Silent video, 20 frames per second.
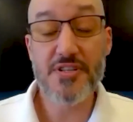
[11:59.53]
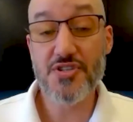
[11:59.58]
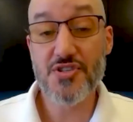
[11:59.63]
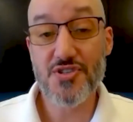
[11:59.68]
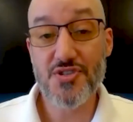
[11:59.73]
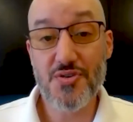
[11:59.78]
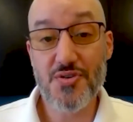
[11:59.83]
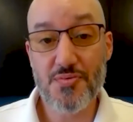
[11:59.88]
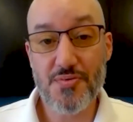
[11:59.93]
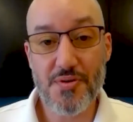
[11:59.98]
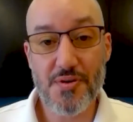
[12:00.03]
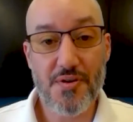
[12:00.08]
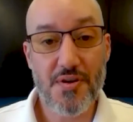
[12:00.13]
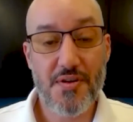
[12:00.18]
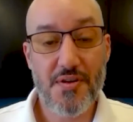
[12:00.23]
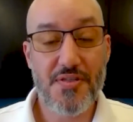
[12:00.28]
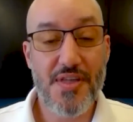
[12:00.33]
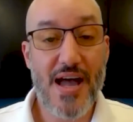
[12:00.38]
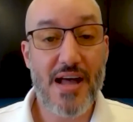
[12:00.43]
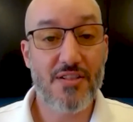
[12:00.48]
sooner,
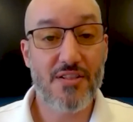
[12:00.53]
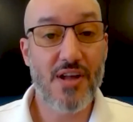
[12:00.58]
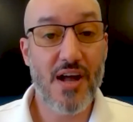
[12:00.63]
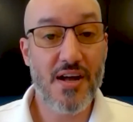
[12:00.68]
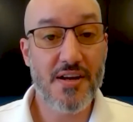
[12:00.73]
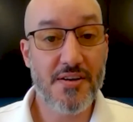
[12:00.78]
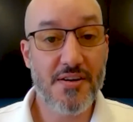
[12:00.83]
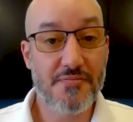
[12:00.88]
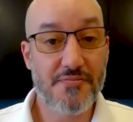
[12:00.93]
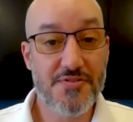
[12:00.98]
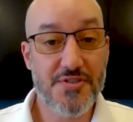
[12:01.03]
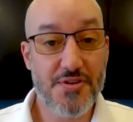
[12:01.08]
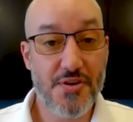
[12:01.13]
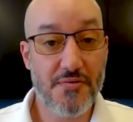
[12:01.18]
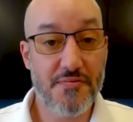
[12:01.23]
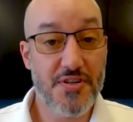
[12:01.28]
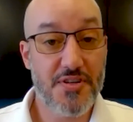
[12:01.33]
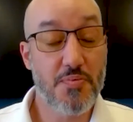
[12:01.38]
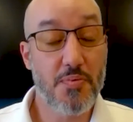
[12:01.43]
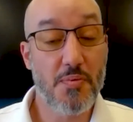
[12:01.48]
that line of
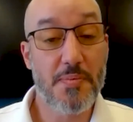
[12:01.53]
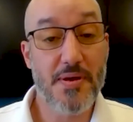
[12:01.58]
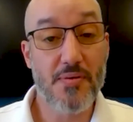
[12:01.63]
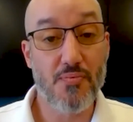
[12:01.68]
service will be